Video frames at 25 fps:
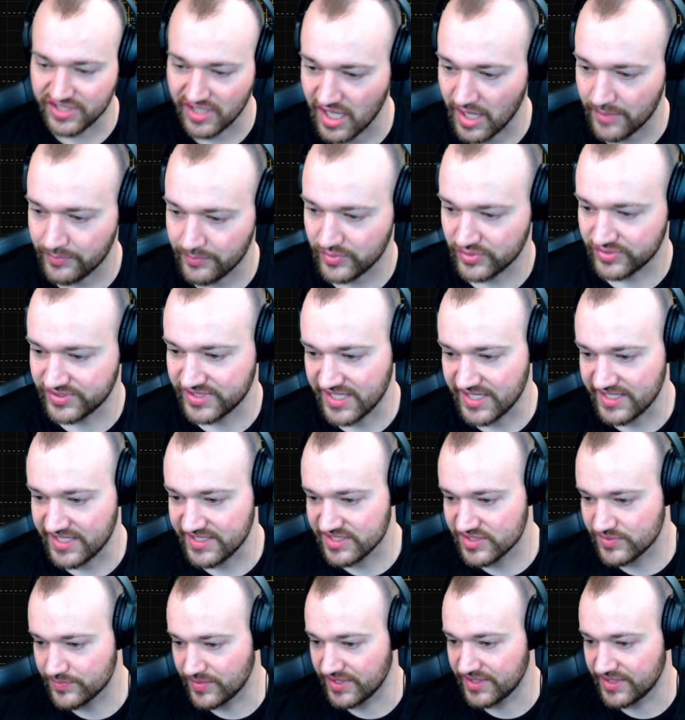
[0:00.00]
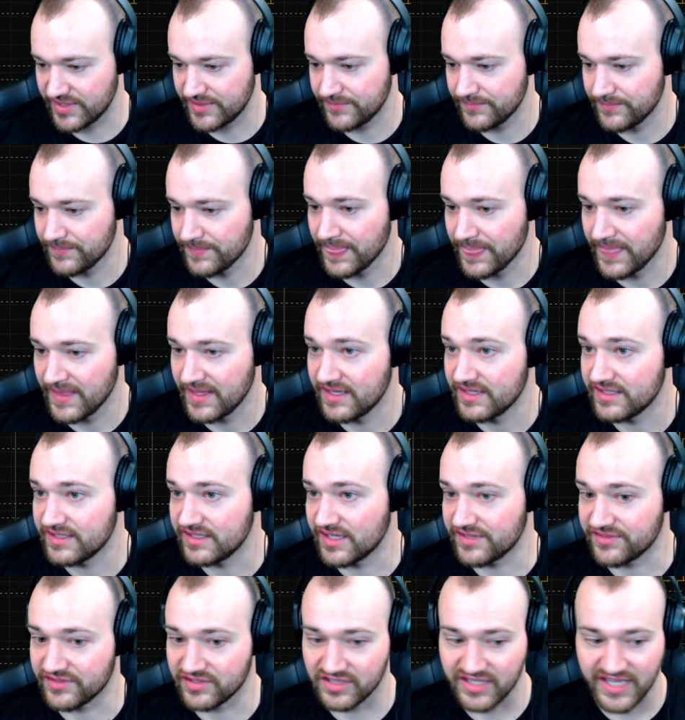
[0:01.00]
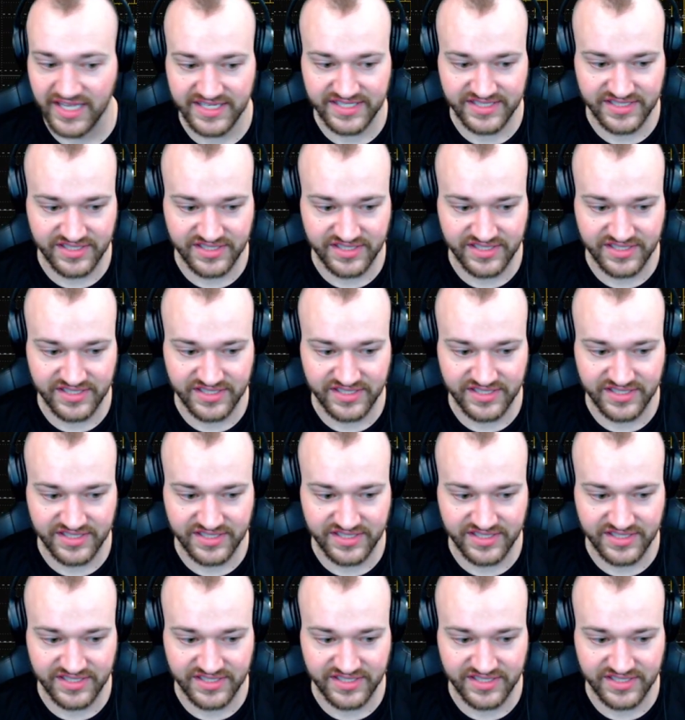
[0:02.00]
couple days, but nonetheless.